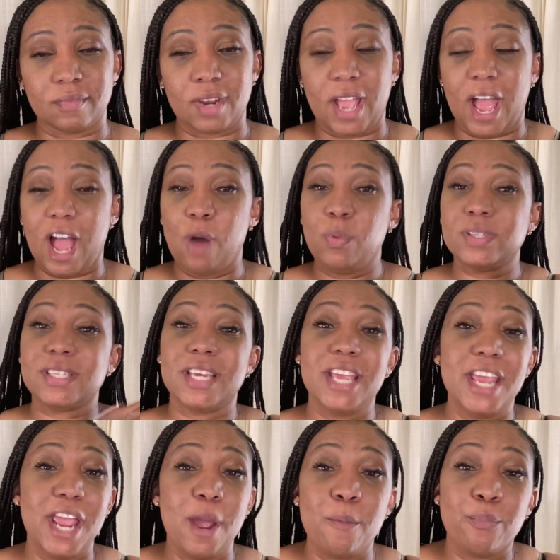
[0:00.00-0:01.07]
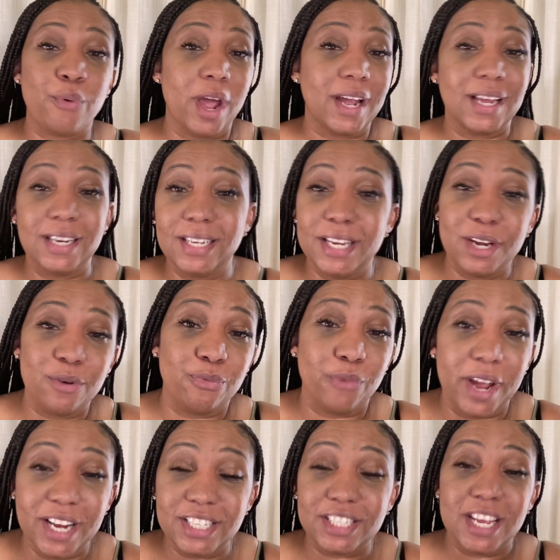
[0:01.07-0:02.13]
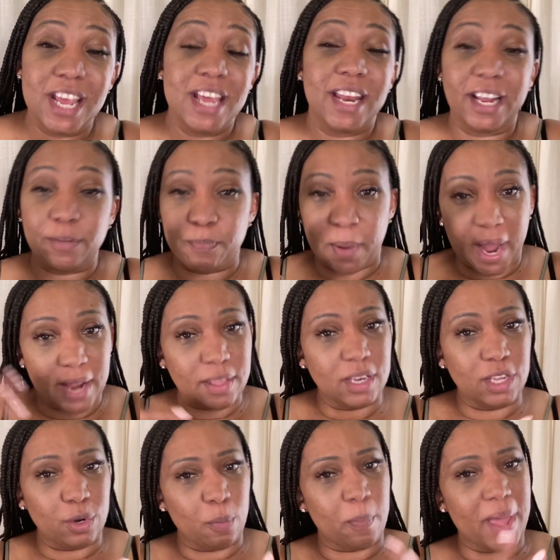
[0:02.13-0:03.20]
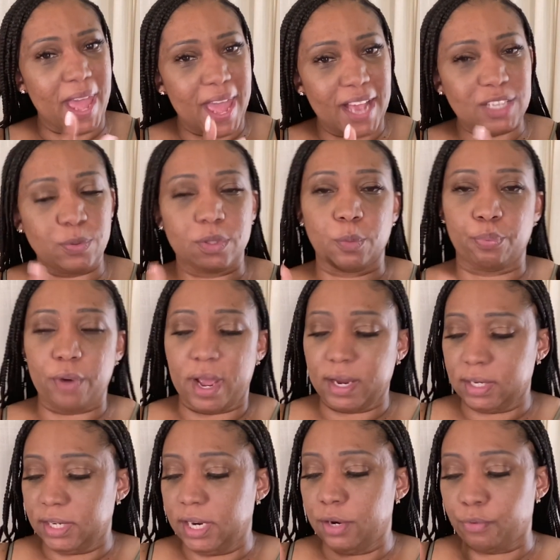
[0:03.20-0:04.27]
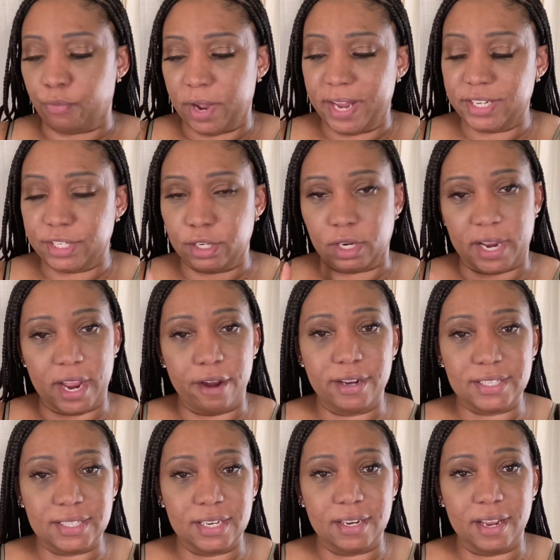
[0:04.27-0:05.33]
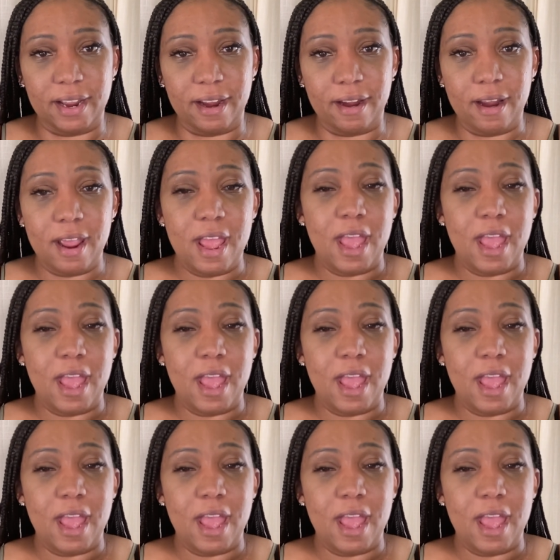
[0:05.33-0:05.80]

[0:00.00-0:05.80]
I was eating broccoli and ranch, like buying the little bags with the broccoli, the ranch, and the carrots in there.